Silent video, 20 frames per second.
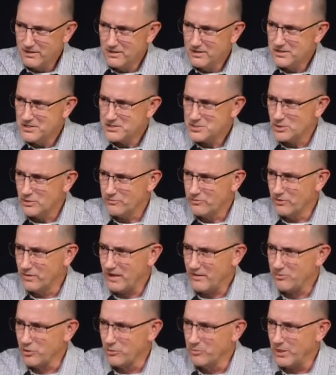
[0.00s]
So if you
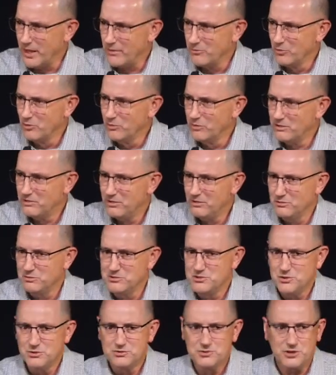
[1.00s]
have your Bible with you, would
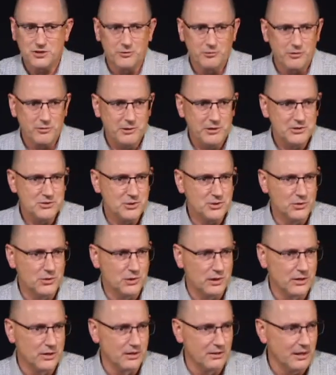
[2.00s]
you turn with me to
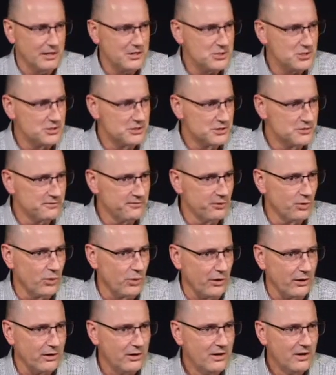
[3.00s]
Galatians
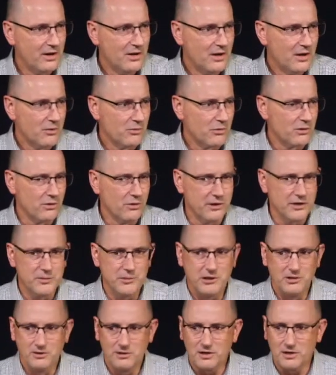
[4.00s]
4? We're going to be
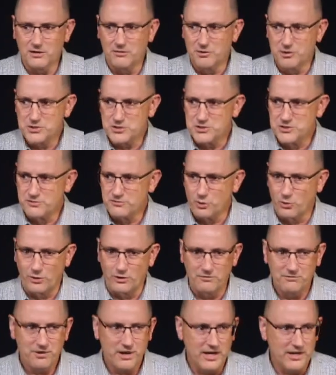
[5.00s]
looking at verses 4
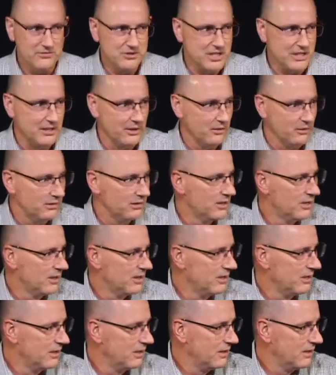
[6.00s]
and 5 together.
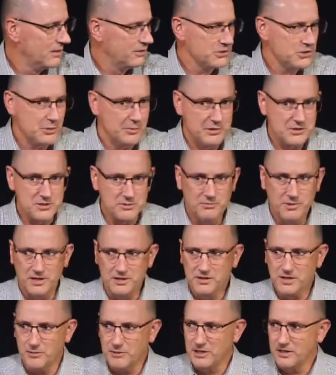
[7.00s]
There should be some men
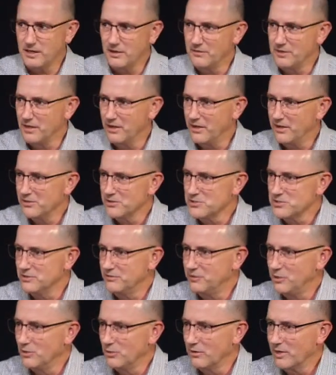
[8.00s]
coming down the aisles.
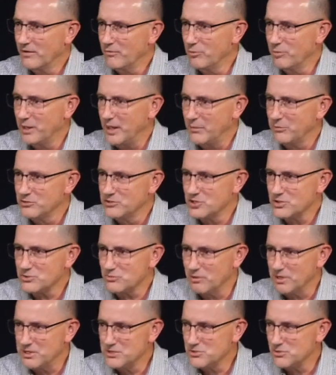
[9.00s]
If you don't have a Bible, just
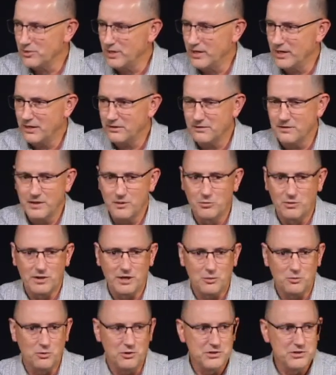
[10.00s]
raise their hand and they will
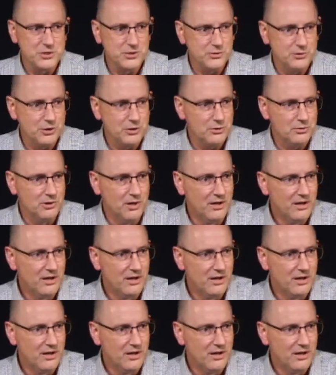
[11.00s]
get one to you.